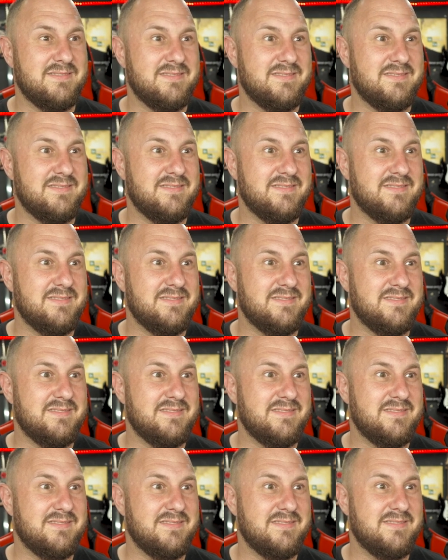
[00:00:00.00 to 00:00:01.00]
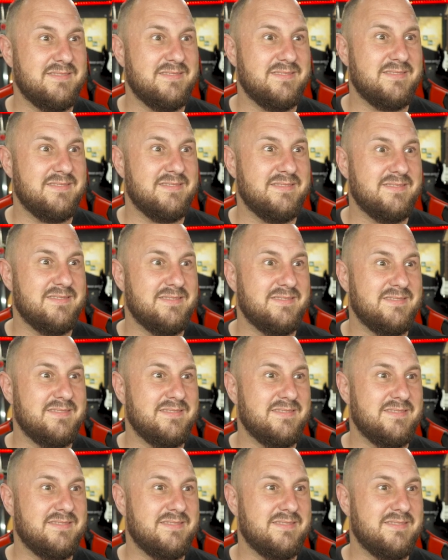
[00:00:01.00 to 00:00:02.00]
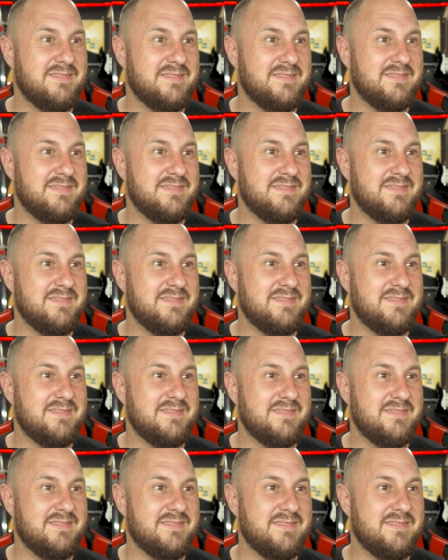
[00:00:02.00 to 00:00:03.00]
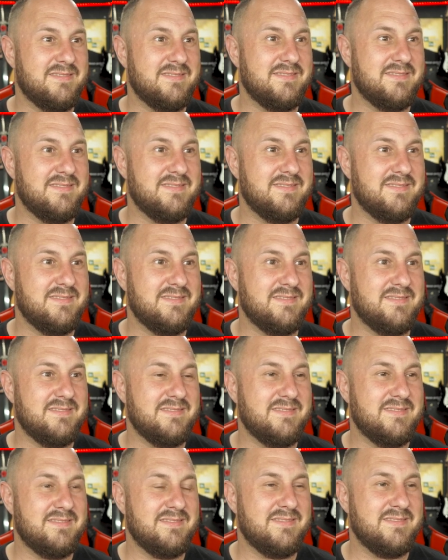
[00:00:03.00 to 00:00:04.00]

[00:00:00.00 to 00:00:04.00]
(not speaking)